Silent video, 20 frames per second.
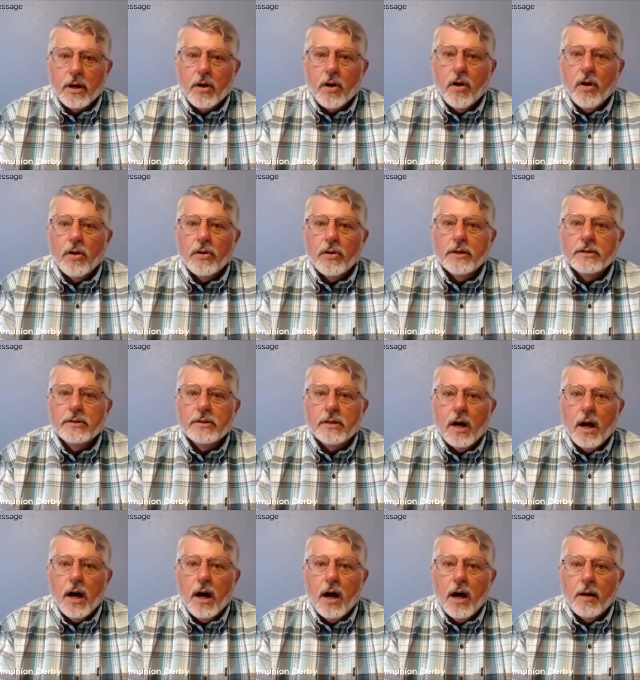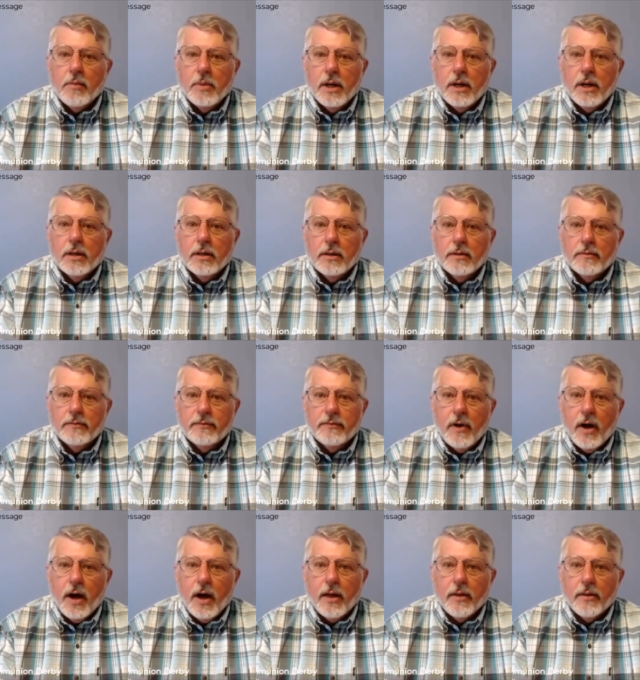call this Abba,
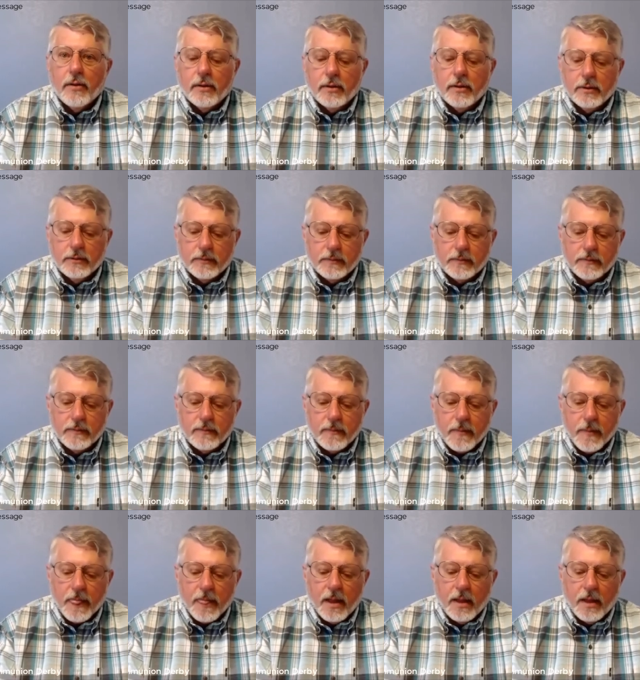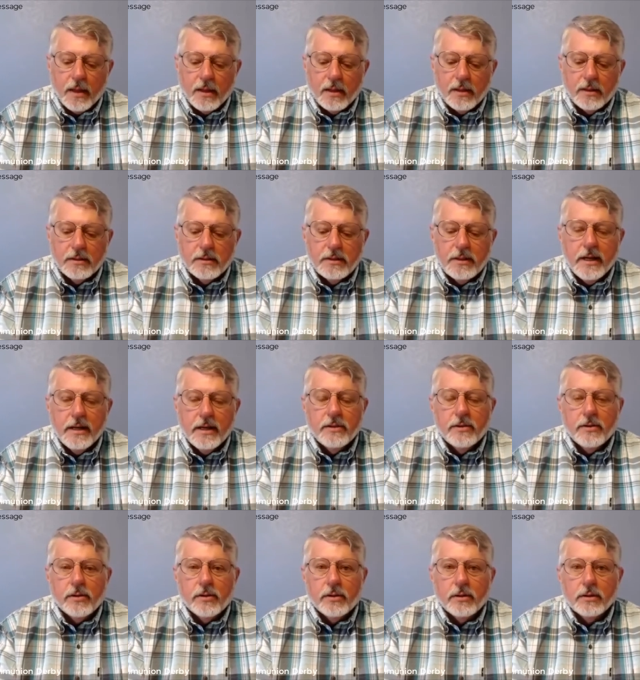Father,
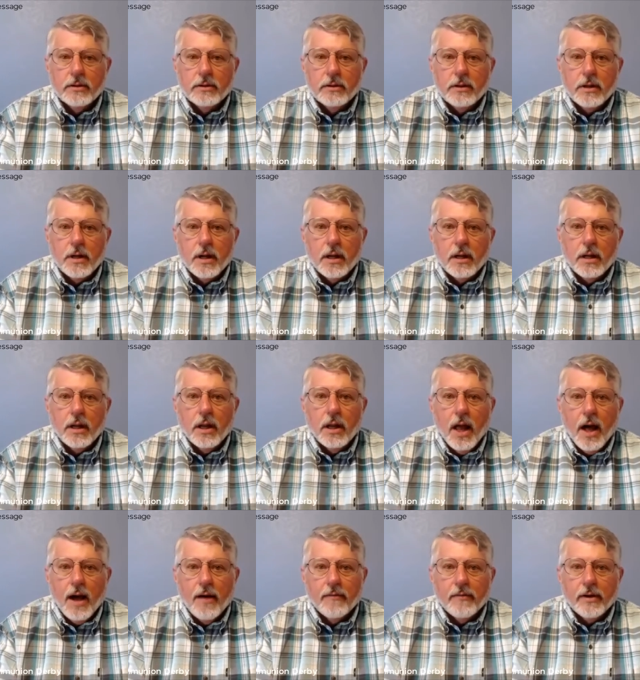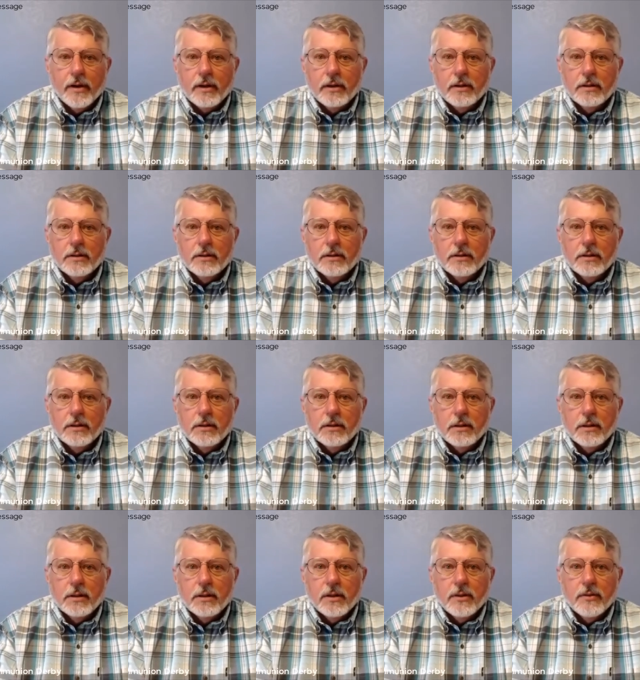tender, loving.
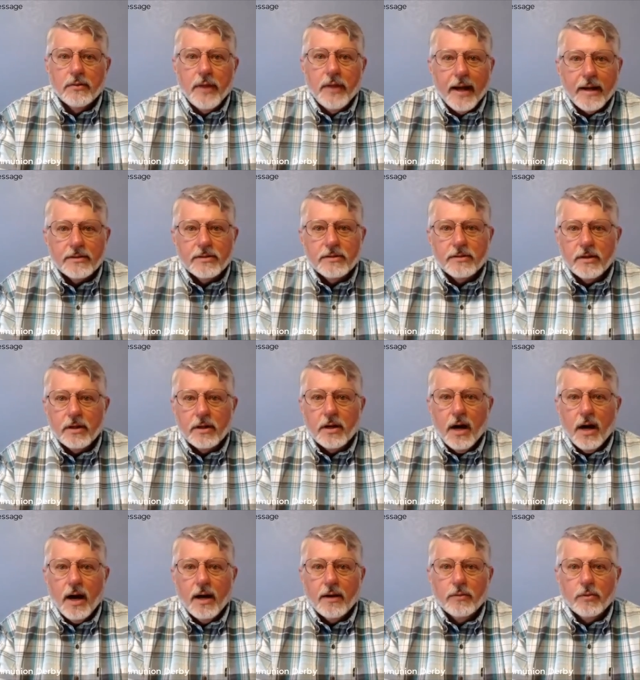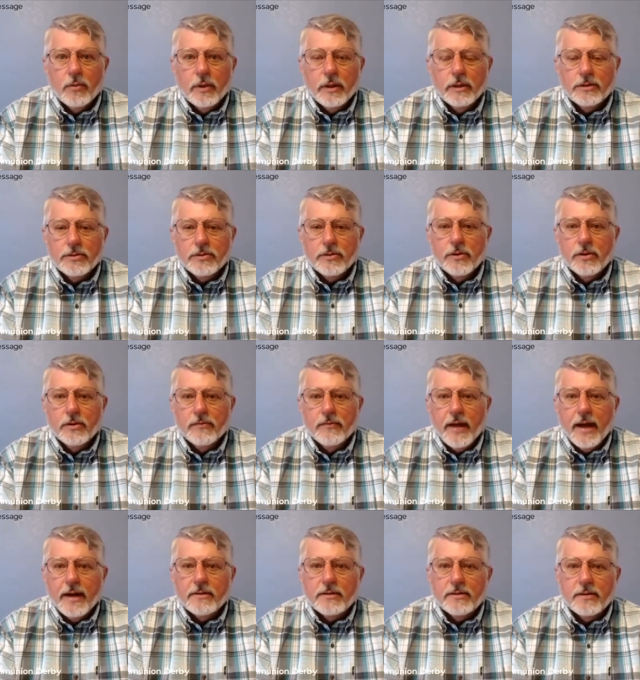That's the God we serve.
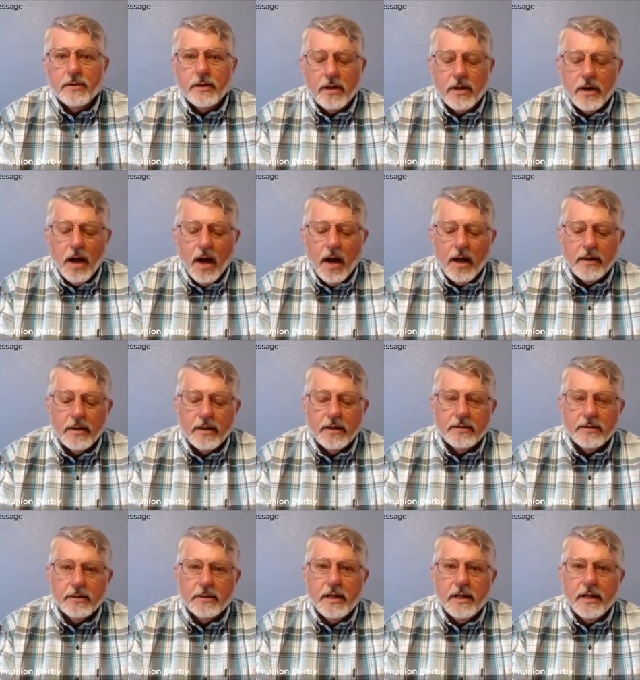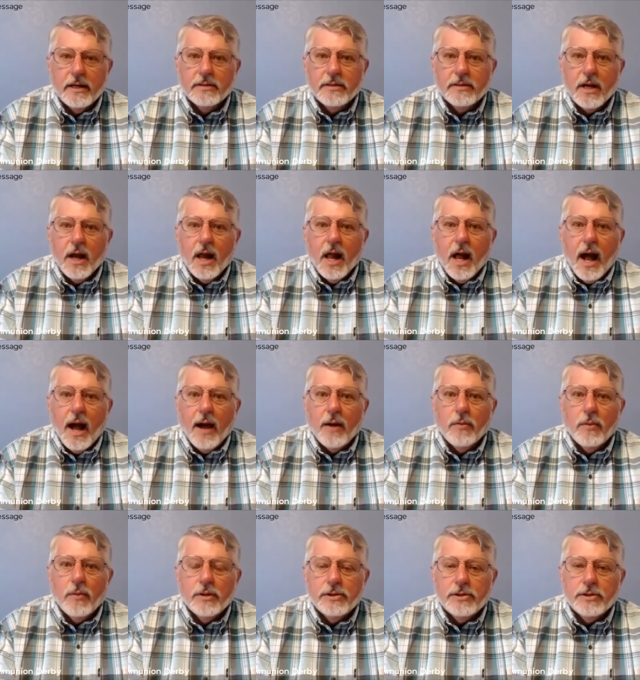That's the God that says, I
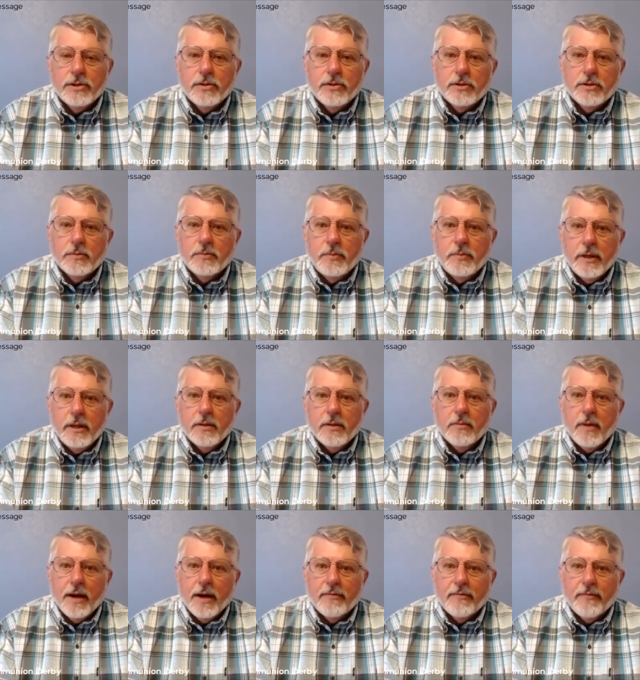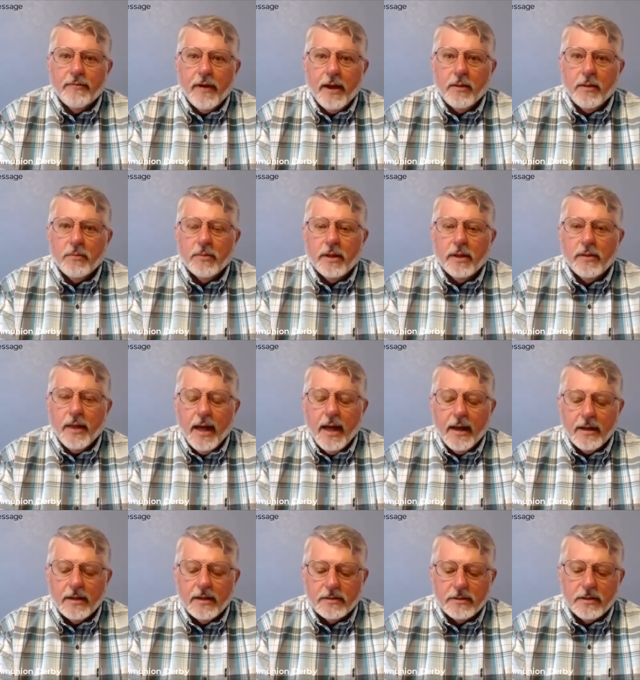want you to be in my family. That
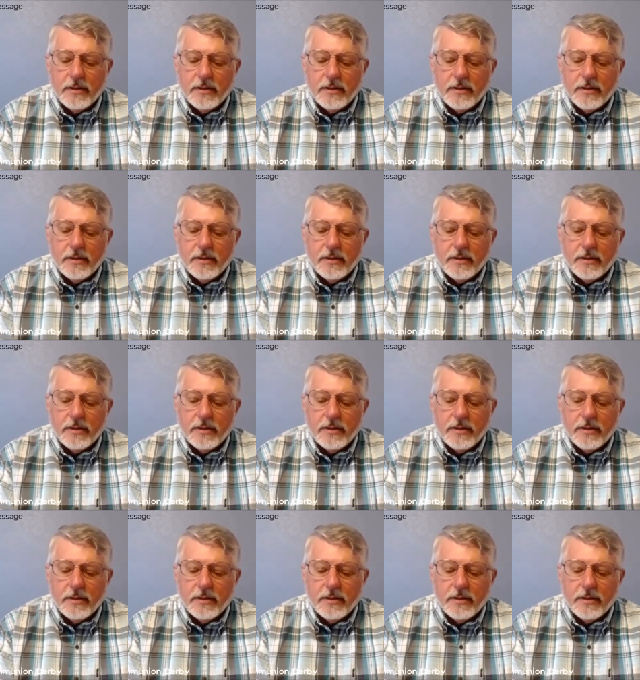is the